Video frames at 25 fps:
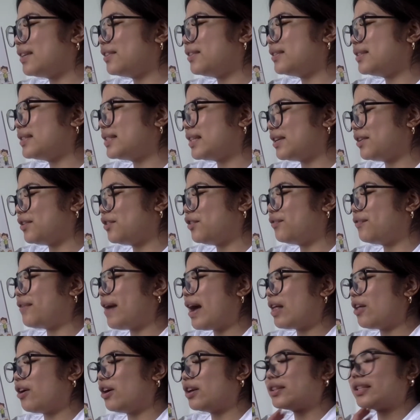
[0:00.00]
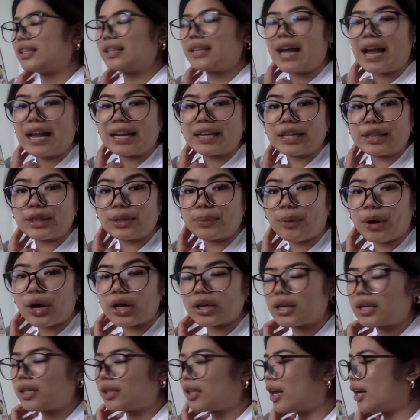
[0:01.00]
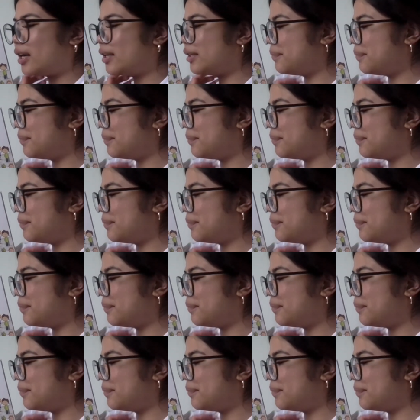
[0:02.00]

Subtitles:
single file on the line in the parking lot.